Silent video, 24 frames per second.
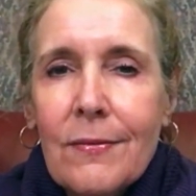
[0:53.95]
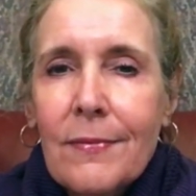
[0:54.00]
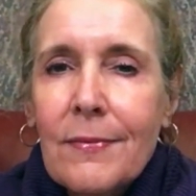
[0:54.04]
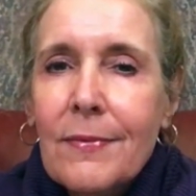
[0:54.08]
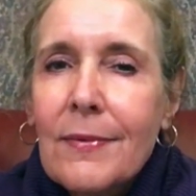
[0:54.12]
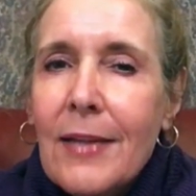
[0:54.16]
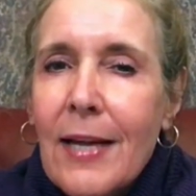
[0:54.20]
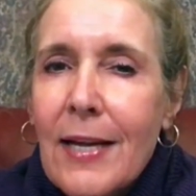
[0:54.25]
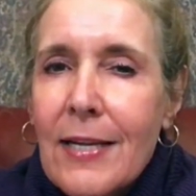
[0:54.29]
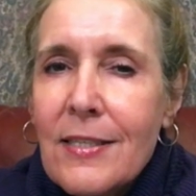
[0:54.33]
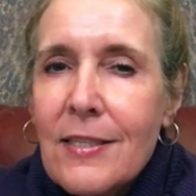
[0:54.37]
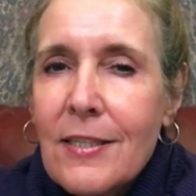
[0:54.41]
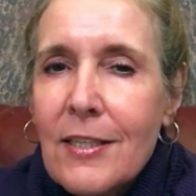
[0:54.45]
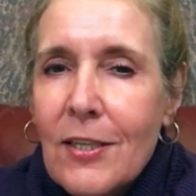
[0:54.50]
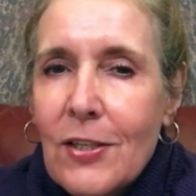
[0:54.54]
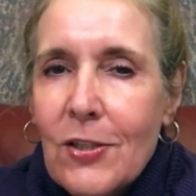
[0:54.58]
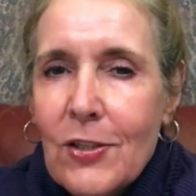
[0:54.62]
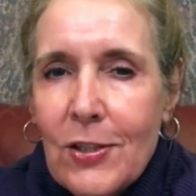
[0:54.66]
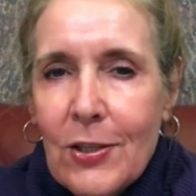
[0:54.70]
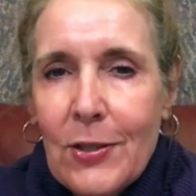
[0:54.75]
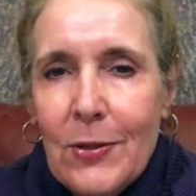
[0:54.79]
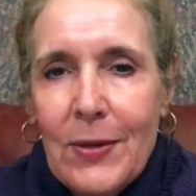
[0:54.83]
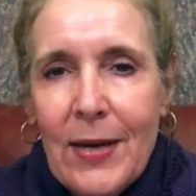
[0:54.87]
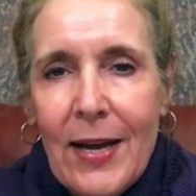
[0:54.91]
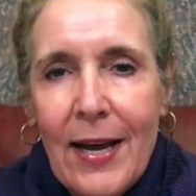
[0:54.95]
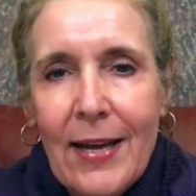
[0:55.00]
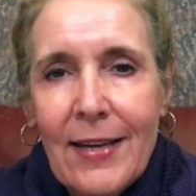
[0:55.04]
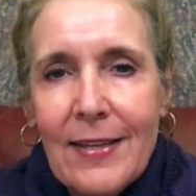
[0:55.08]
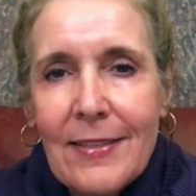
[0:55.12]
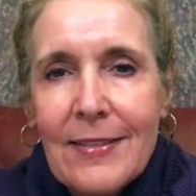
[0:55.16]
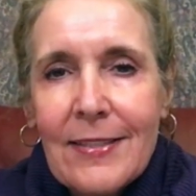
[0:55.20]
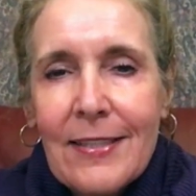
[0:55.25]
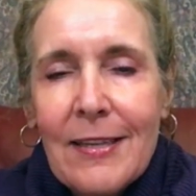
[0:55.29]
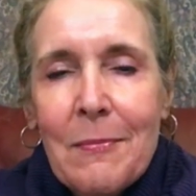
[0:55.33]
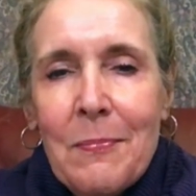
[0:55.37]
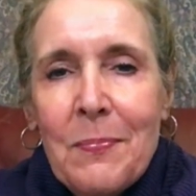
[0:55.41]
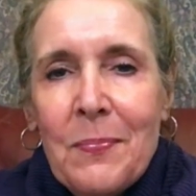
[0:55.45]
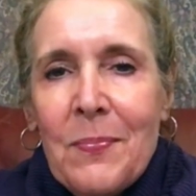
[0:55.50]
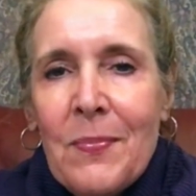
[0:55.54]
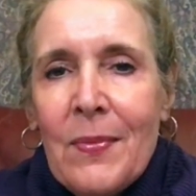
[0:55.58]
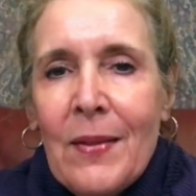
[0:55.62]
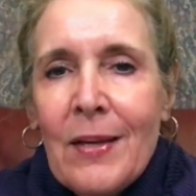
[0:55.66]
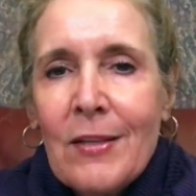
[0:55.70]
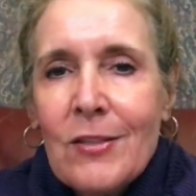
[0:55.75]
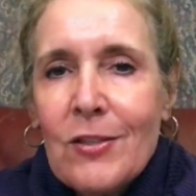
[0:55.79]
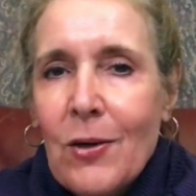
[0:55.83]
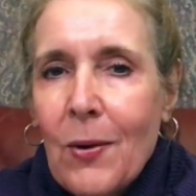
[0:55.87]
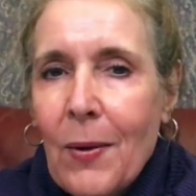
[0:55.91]
less than two days.
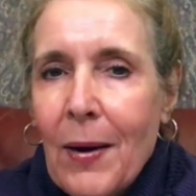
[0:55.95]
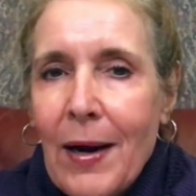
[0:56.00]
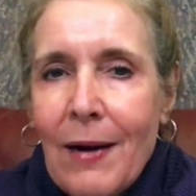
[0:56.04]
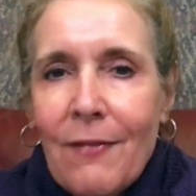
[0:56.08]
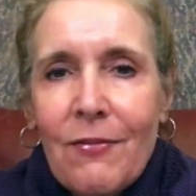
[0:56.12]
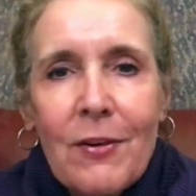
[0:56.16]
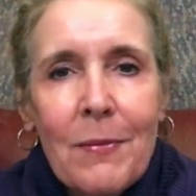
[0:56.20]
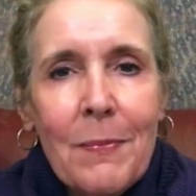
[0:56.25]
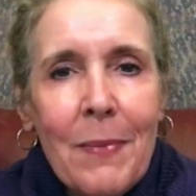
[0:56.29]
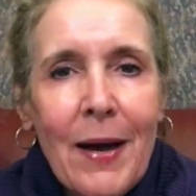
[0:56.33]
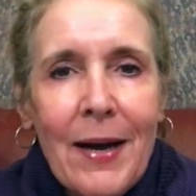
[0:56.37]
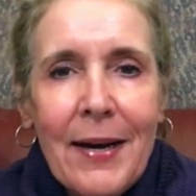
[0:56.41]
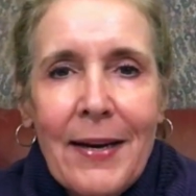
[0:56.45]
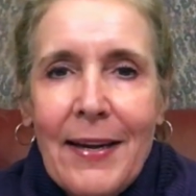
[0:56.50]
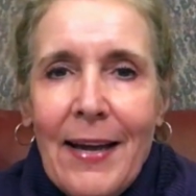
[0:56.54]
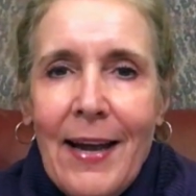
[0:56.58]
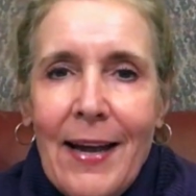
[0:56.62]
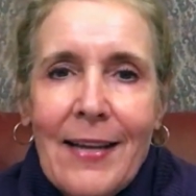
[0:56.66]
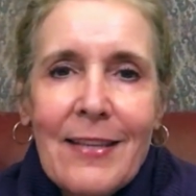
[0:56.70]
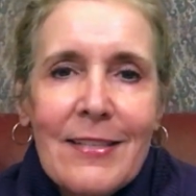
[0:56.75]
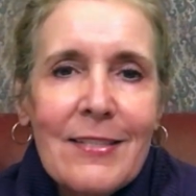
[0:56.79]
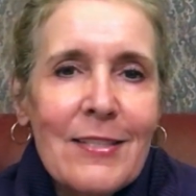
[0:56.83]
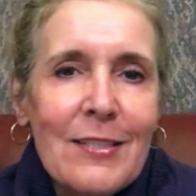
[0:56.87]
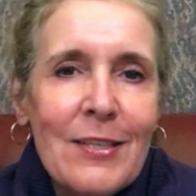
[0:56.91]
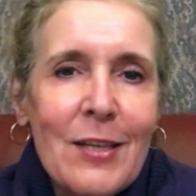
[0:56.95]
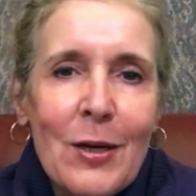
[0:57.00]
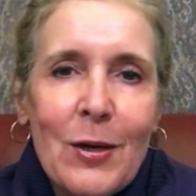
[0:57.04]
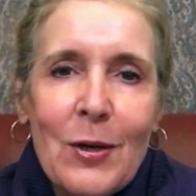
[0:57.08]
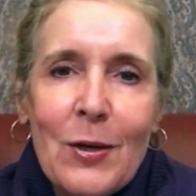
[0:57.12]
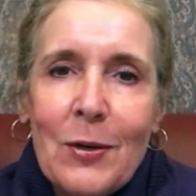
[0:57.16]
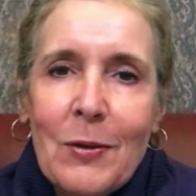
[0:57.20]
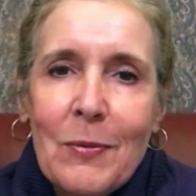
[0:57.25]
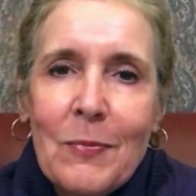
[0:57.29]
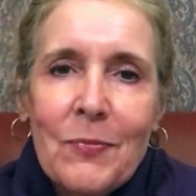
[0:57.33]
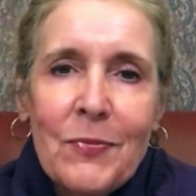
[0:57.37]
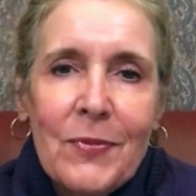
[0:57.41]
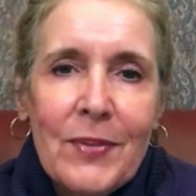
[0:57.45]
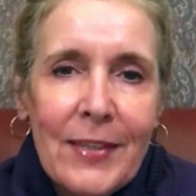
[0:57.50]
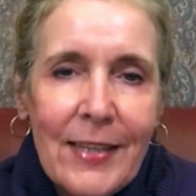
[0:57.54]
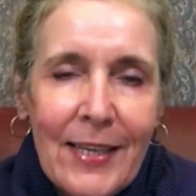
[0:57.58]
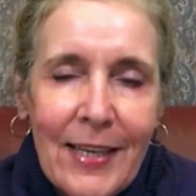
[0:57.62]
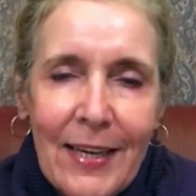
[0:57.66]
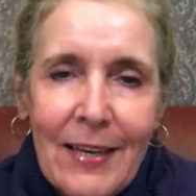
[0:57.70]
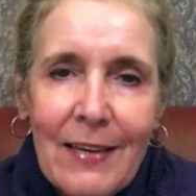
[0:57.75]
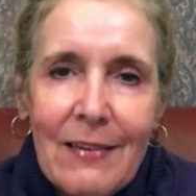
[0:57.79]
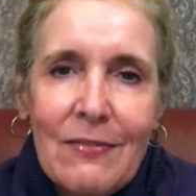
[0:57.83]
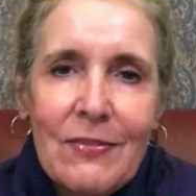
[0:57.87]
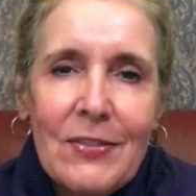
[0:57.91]
So everybody has their
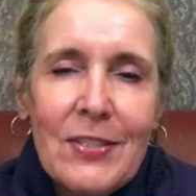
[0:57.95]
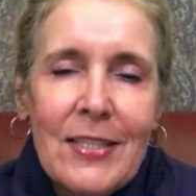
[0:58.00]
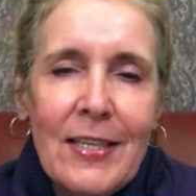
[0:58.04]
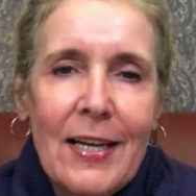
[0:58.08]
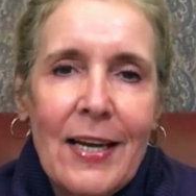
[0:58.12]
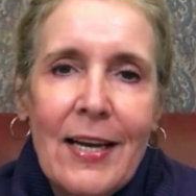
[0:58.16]
gifts,